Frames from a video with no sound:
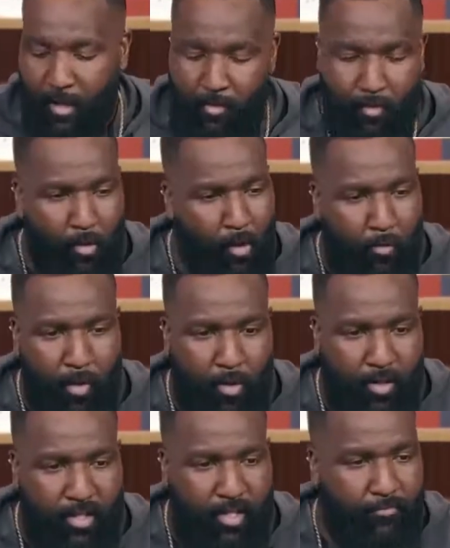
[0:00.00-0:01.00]
You know, we're on the
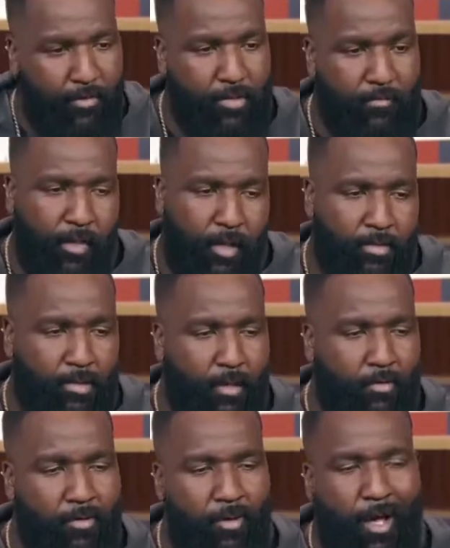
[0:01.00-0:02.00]
defensive end. So,
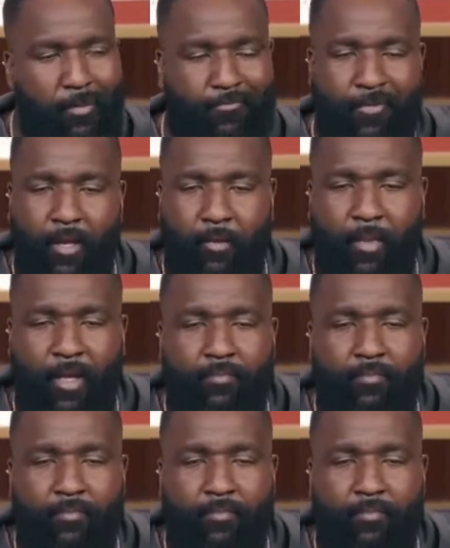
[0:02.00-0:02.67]
you know, I'm feeling let